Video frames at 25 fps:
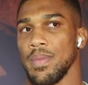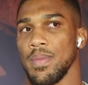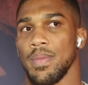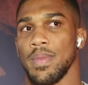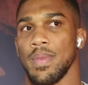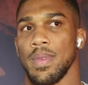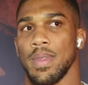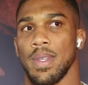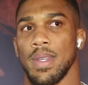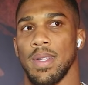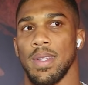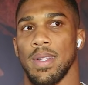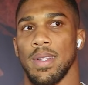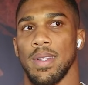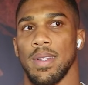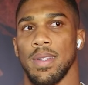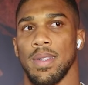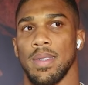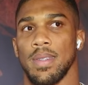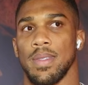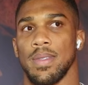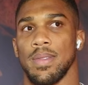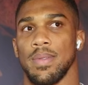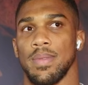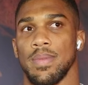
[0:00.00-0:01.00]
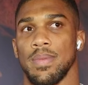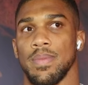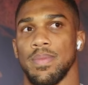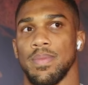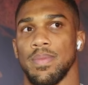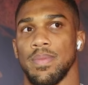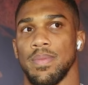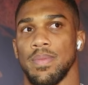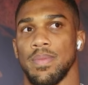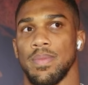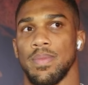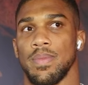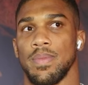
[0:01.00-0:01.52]

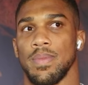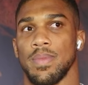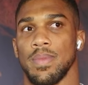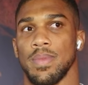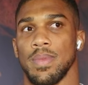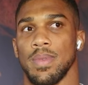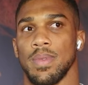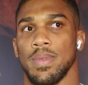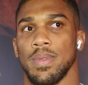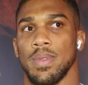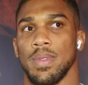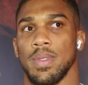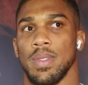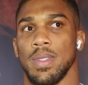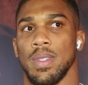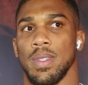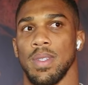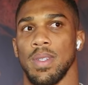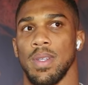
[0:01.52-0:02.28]
(not speaking)